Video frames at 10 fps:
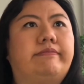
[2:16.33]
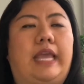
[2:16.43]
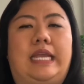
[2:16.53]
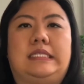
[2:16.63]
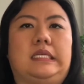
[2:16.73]

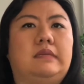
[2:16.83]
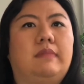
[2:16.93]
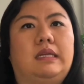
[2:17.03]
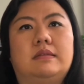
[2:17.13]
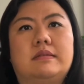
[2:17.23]
18
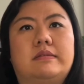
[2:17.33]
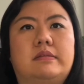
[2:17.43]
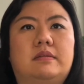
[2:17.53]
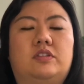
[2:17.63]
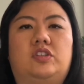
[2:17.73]

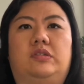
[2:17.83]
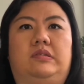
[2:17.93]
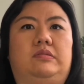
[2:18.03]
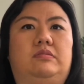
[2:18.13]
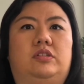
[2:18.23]
months
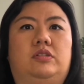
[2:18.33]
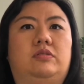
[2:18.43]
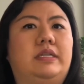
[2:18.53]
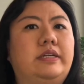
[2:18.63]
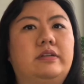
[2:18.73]
to 2
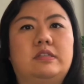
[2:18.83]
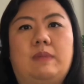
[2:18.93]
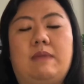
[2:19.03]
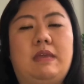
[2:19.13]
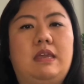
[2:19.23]
years
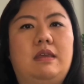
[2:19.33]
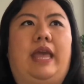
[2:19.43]
maybe,